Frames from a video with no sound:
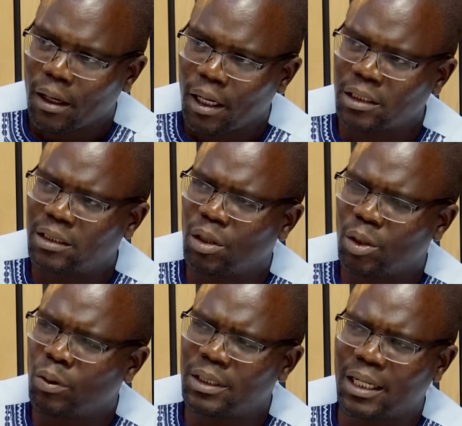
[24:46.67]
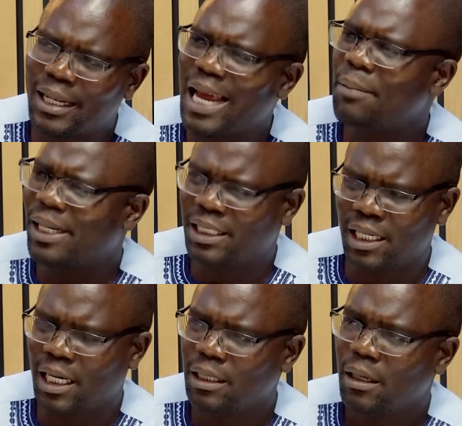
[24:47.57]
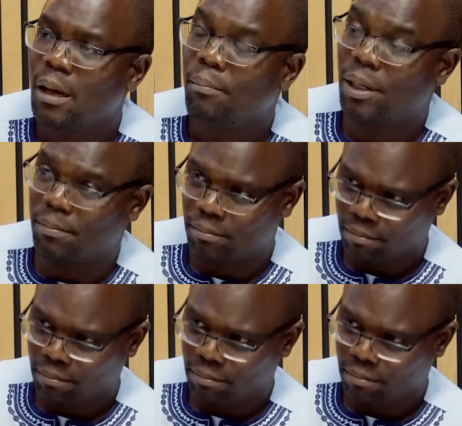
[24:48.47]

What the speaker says: It will decline marginally. But